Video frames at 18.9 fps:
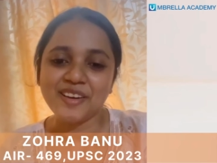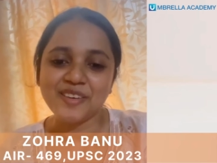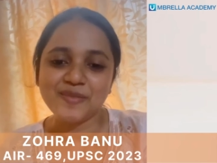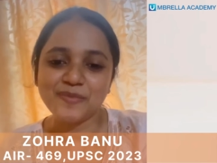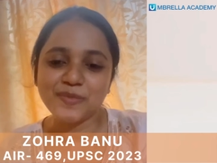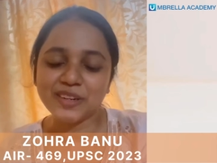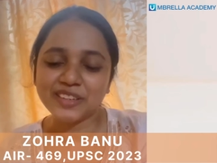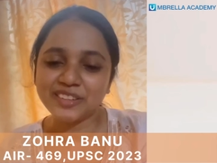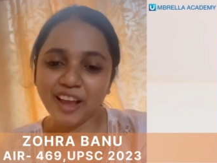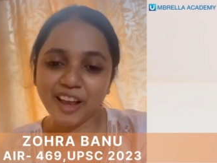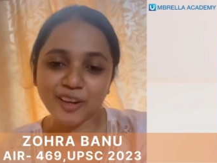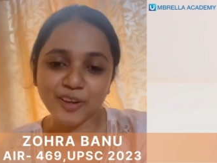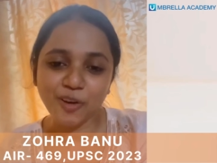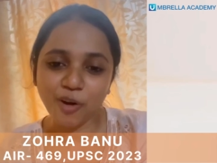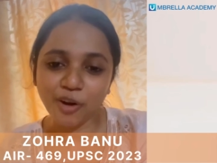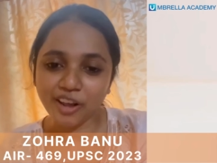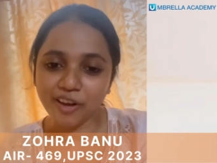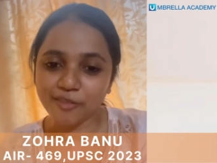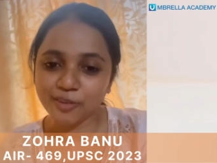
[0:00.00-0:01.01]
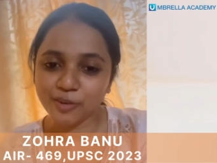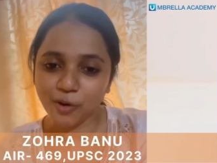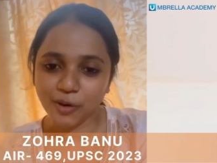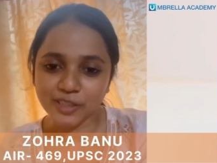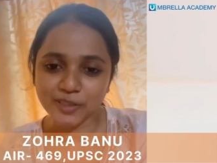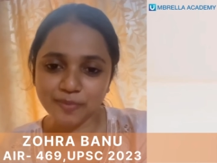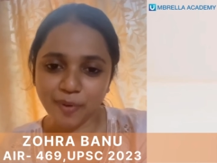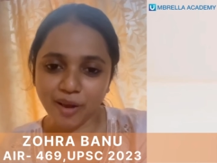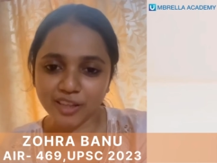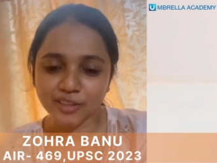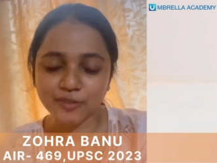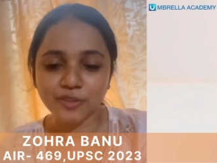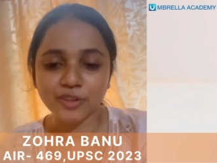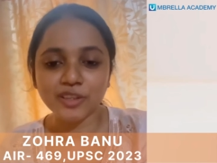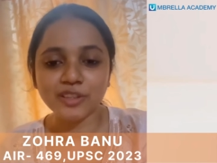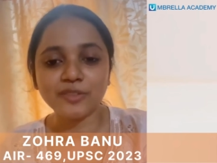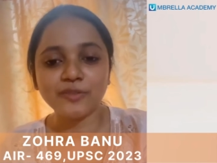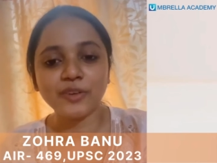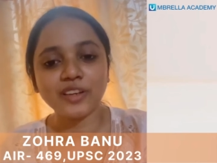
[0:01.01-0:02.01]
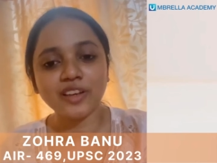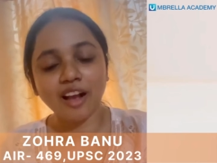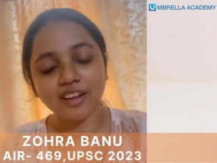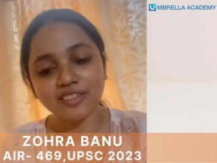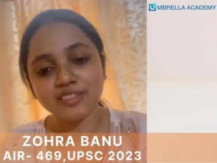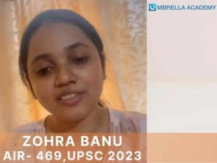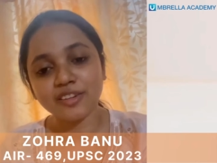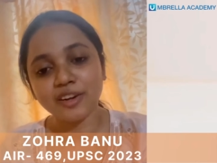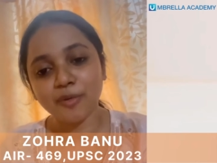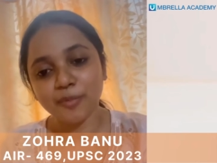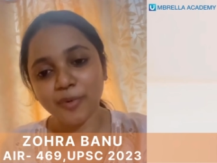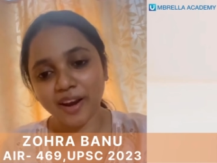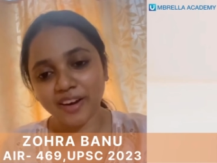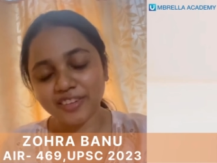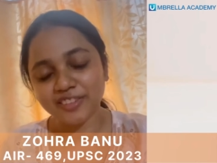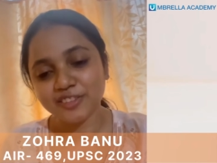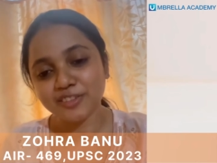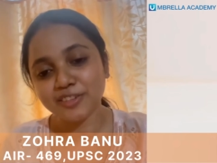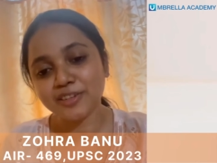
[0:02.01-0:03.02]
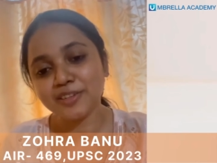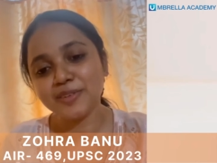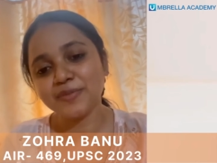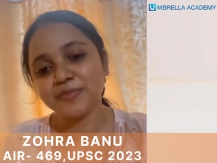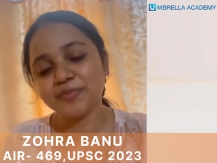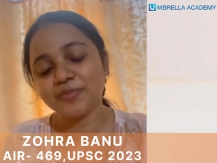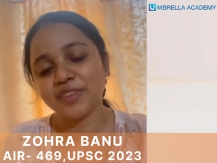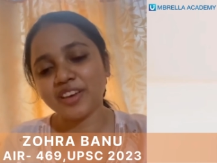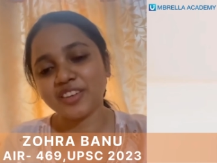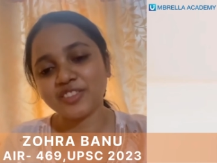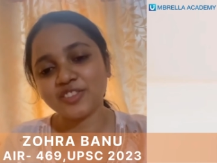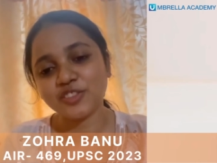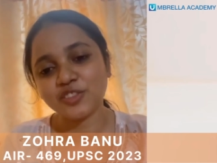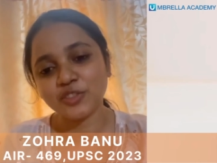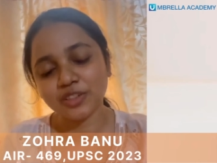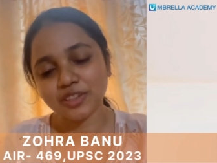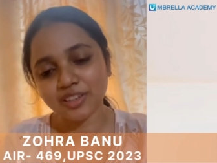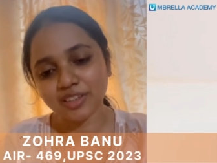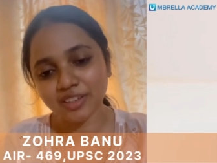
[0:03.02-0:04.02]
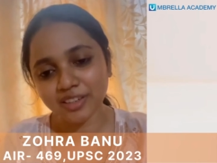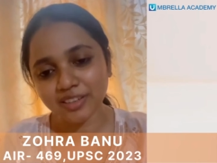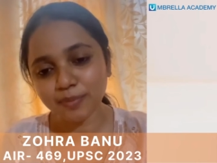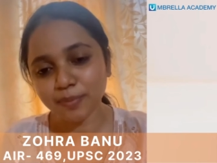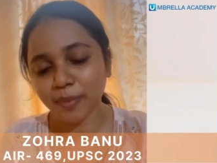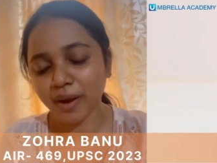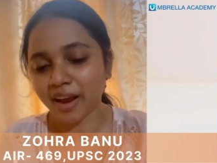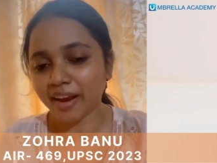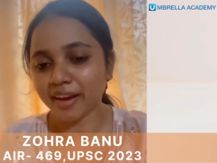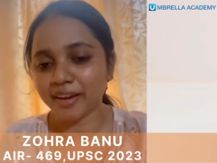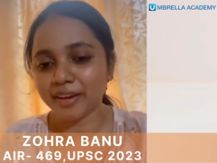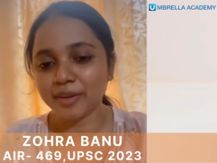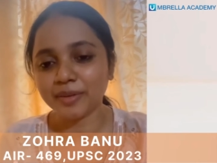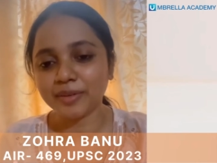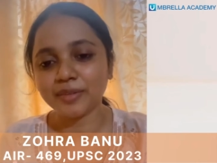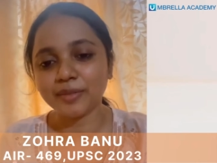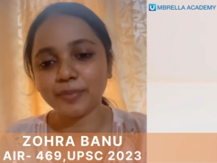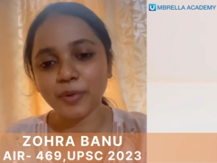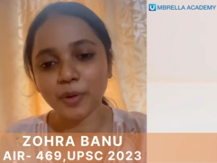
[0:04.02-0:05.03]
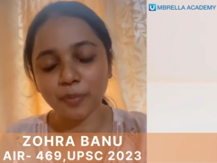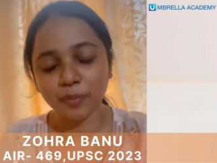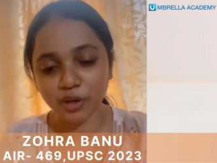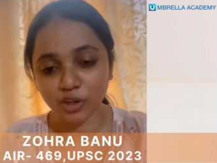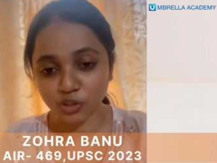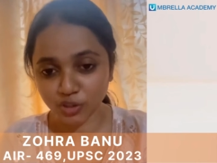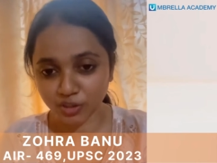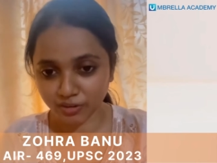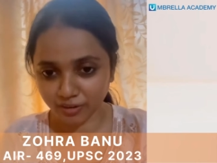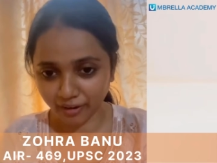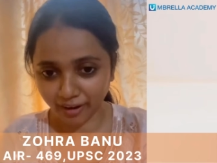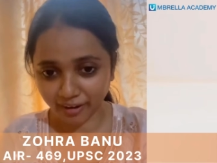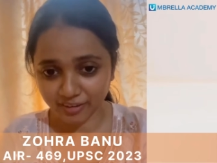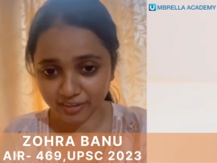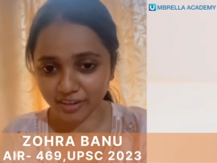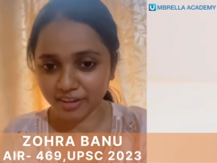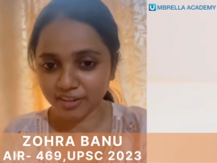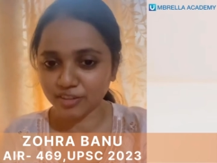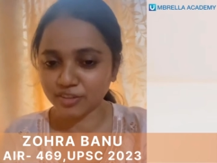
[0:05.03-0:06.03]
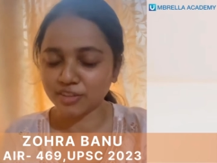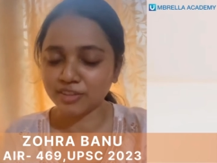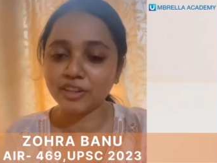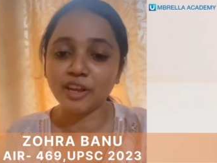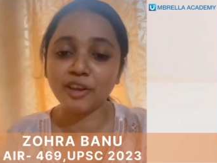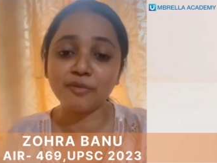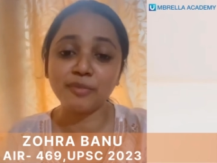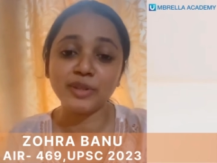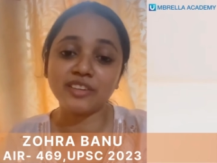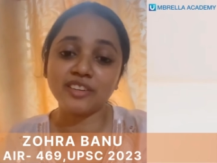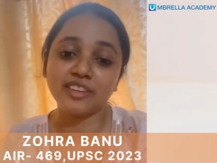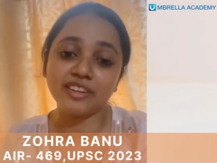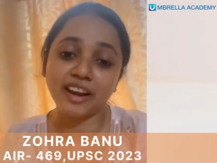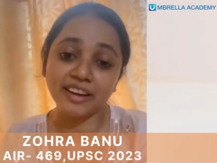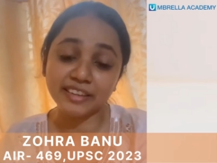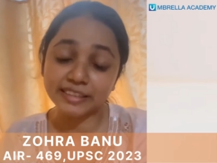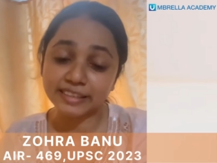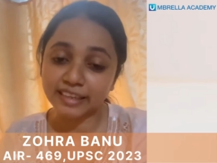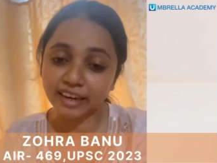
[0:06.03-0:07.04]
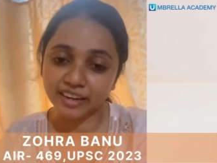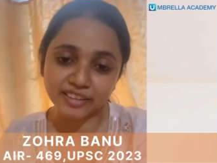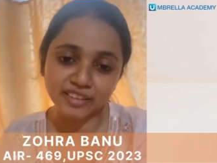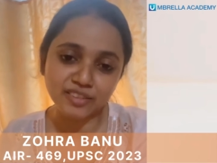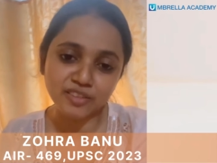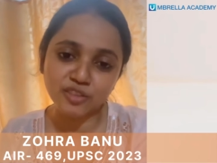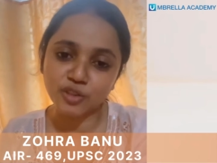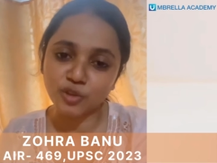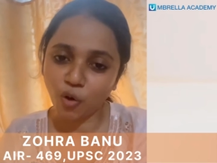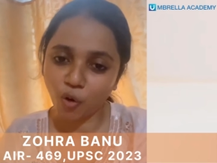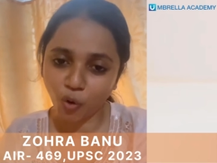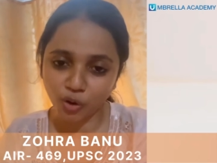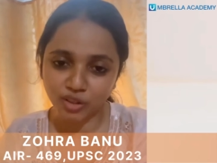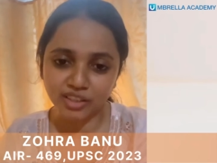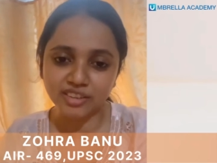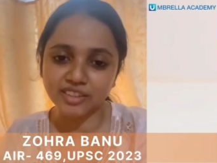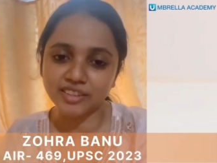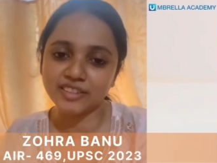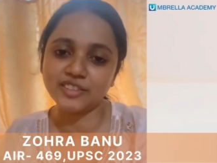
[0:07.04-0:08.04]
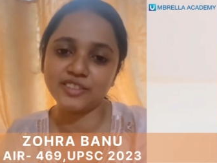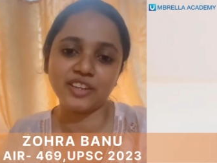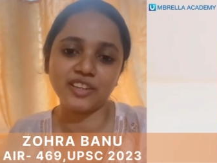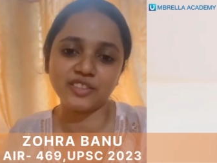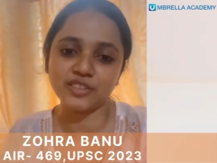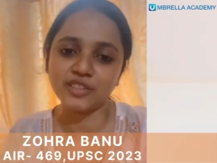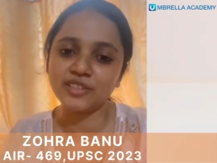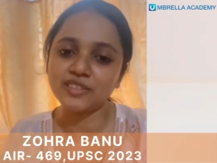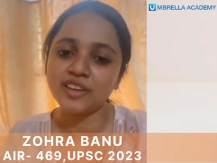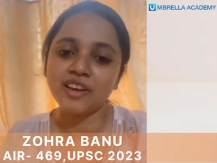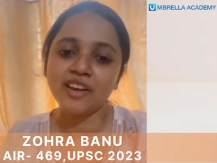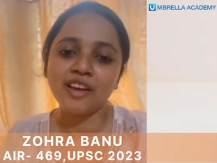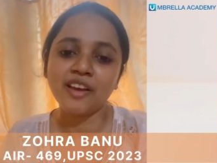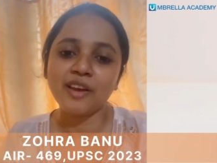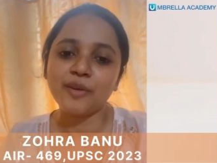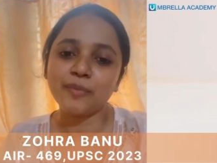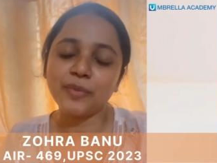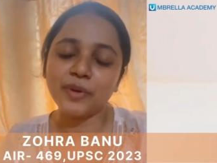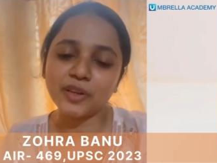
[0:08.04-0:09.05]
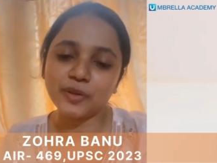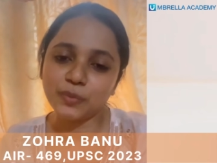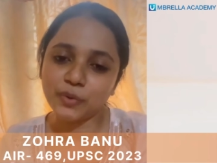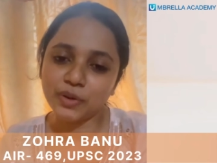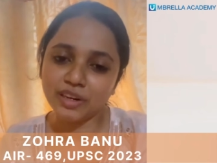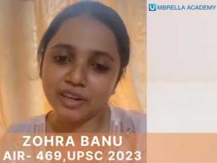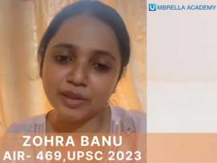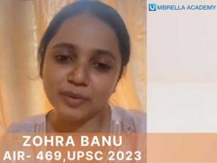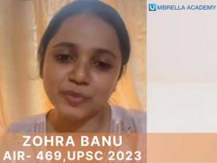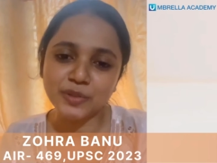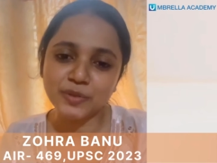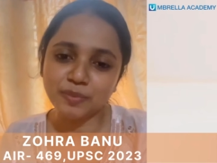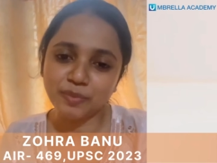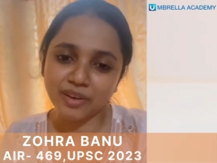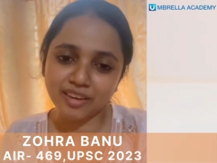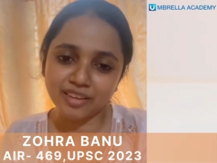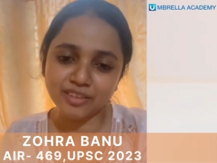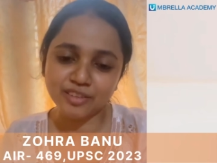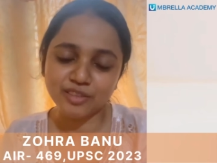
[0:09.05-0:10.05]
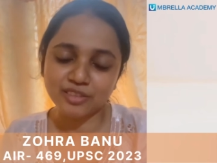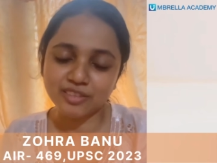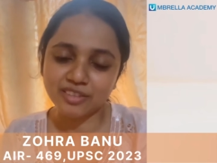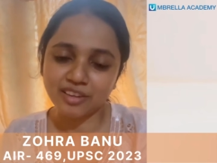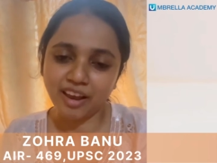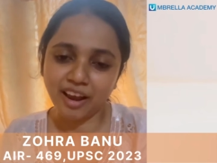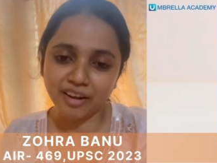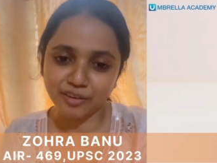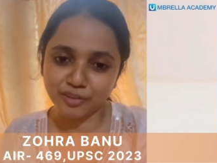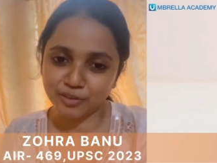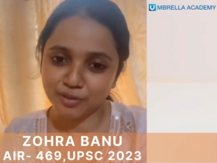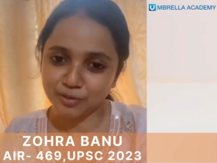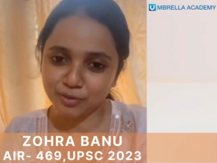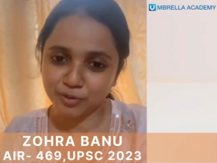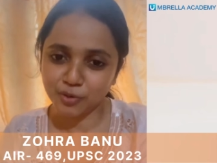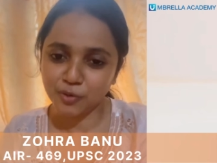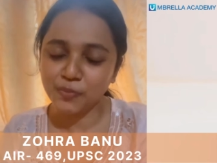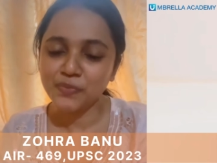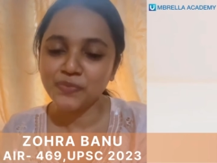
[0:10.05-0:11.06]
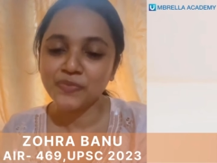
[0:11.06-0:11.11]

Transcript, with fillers: But thank God I've crossed paths with Vikas sir and Bright sir. They steered my preparation in the right direction, gave me the right guidance in all the three stages, be it prelims, mains and interview.